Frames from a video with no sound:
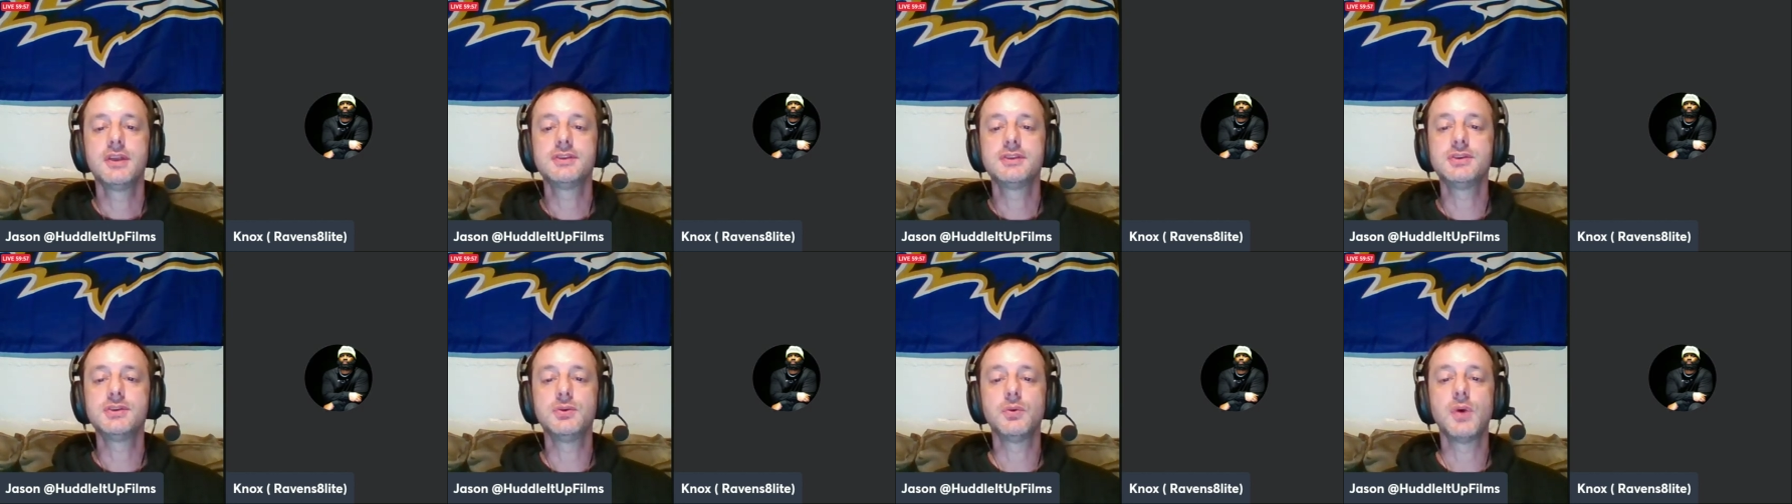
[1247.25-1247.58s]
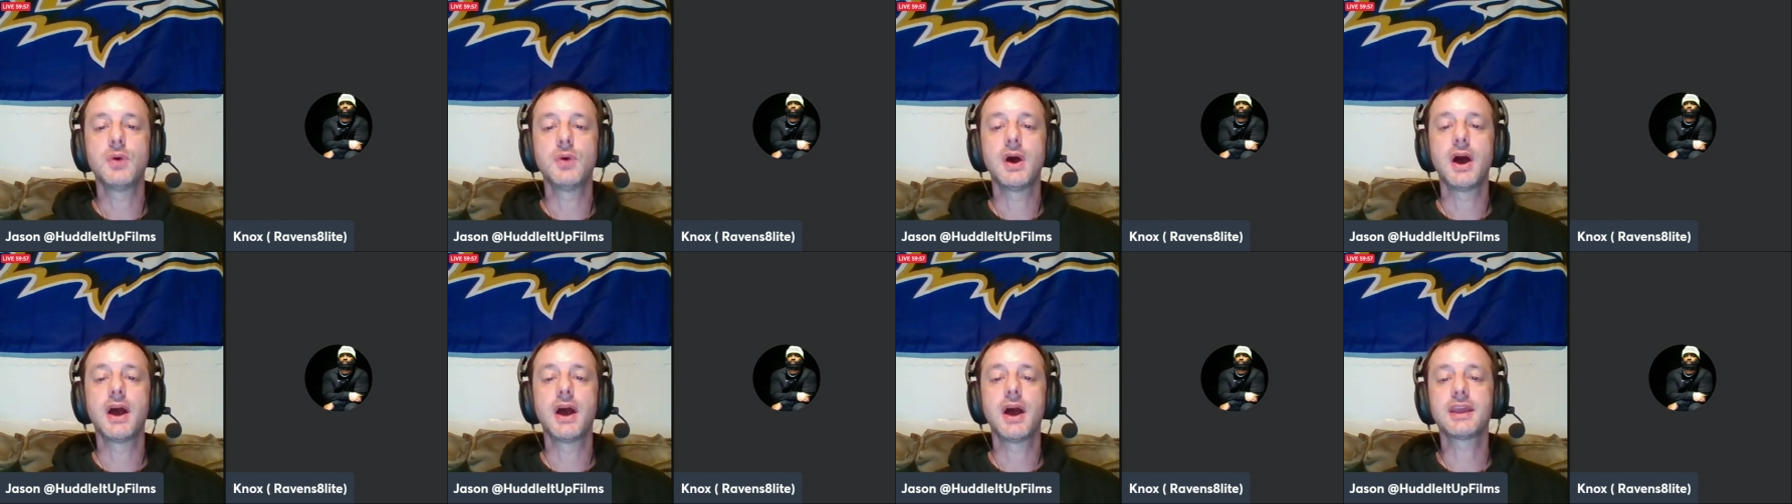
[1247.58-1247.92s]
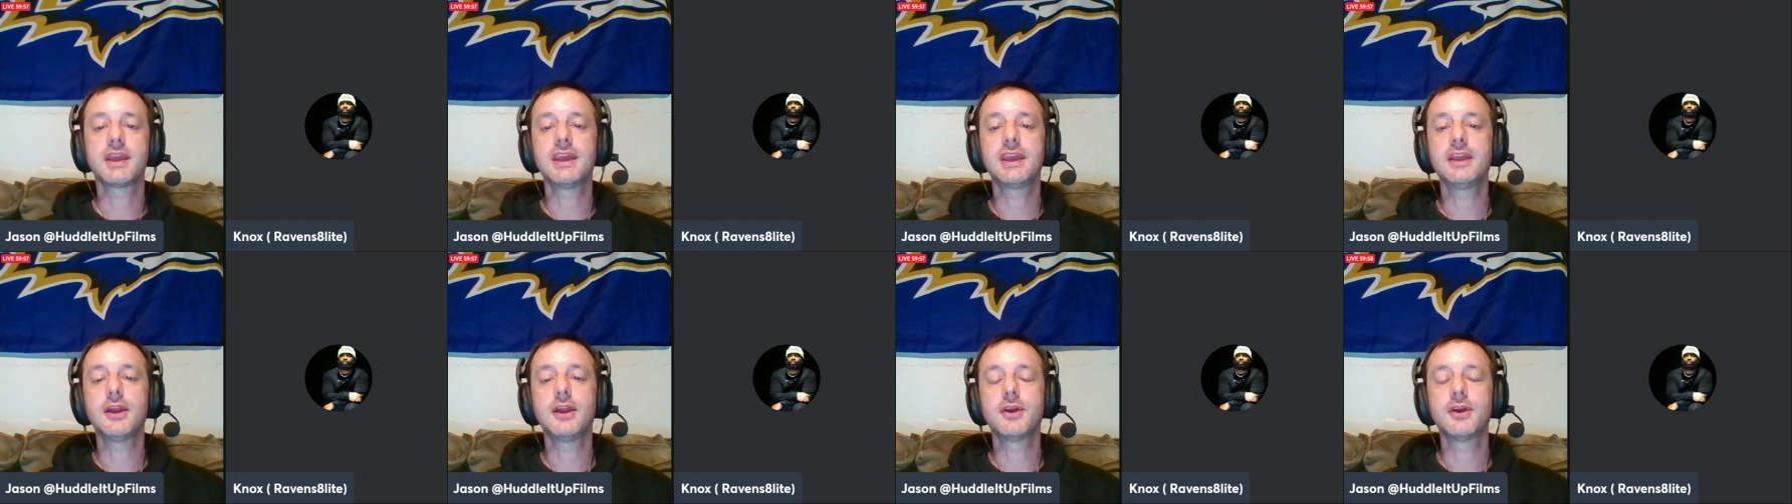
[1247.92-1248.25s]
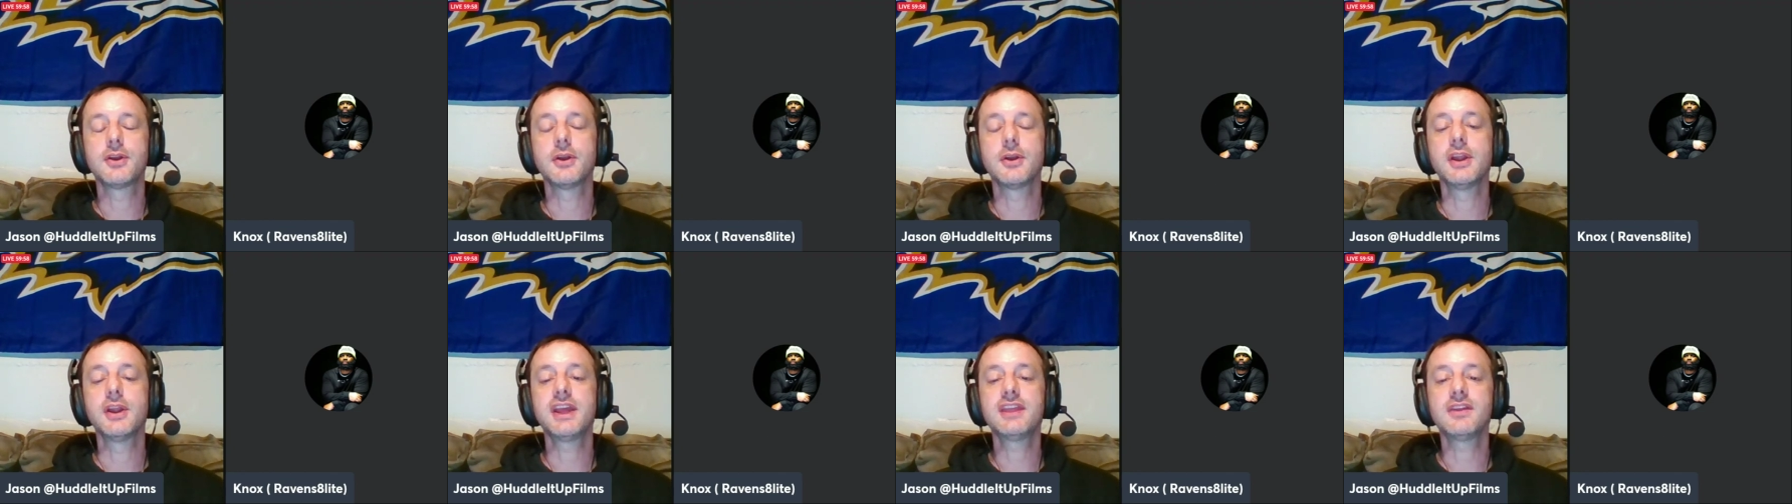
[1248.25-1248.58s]
to uh, get
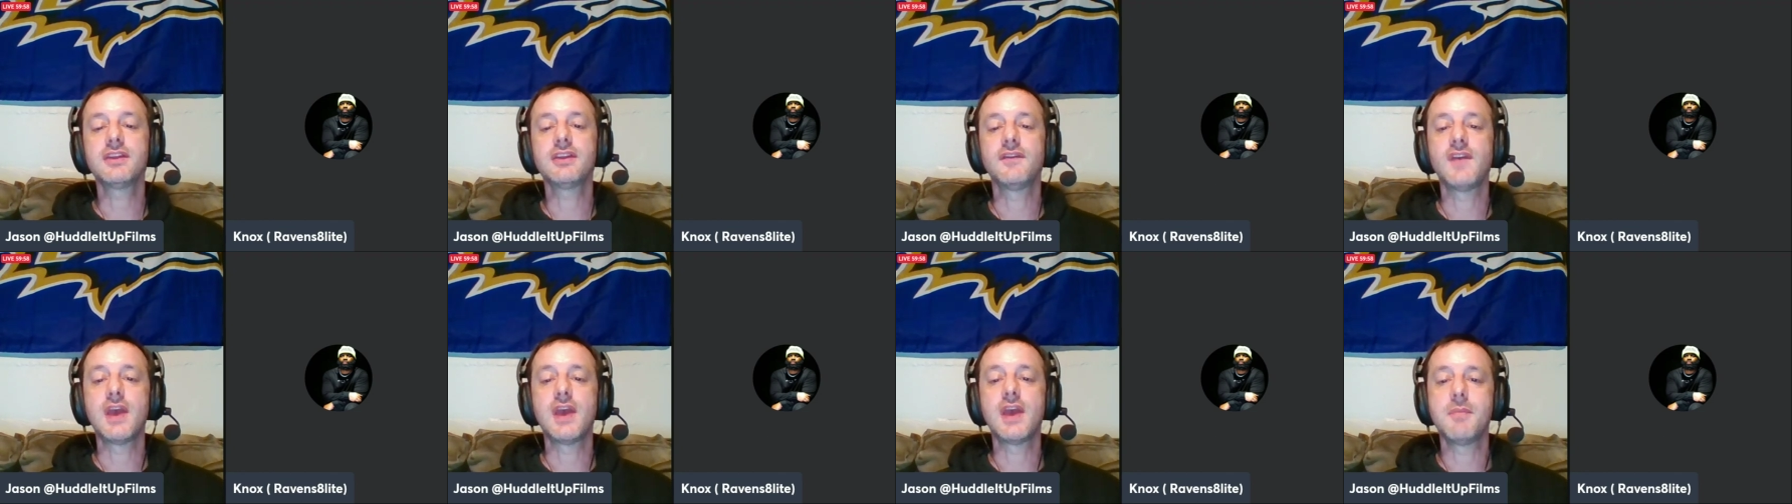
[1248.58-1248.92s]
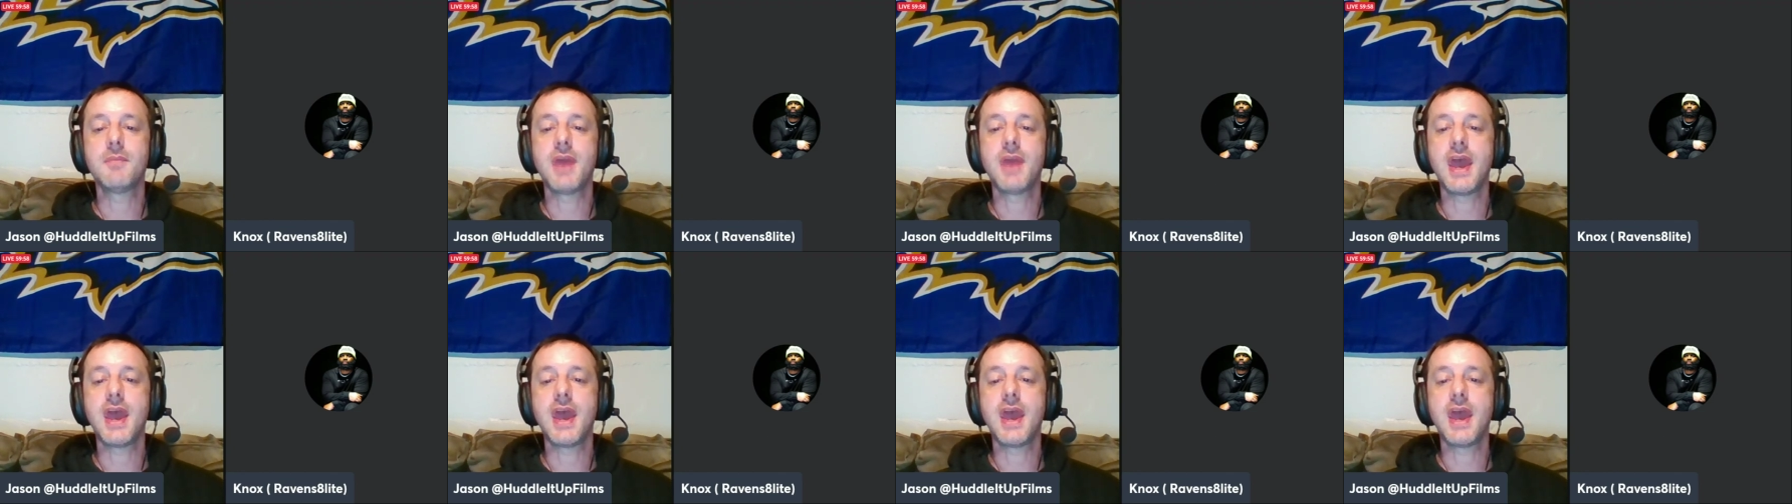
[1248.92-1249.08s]
underneath of him,